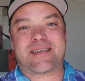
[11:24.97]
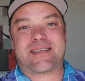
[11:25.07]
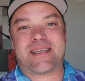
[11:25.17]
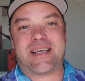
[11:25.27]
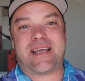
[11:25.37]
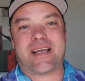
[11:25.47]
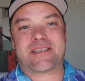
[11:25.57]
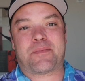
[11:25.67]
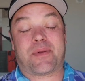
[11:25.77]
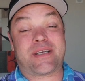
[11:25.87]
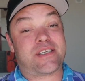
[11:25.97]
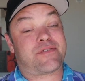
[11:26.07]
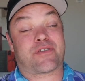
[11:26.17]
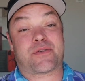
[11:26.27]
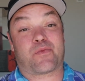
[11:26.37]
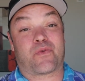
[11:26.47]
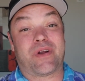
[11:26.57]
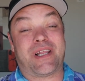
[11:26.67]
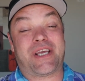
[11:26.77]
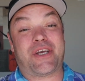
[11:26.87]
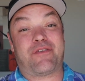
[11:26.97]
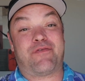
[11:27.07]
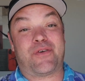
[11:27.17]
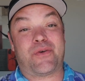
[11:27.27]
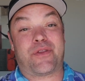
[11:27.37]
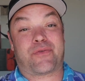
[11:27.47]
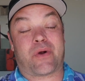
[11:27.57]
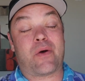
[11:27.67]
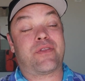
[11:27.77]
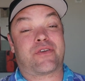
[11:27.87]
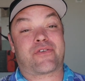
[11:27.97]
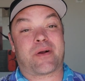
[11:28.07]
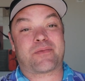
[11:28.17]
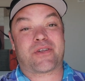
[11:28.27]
to see and some places for some really good food throughout the trip.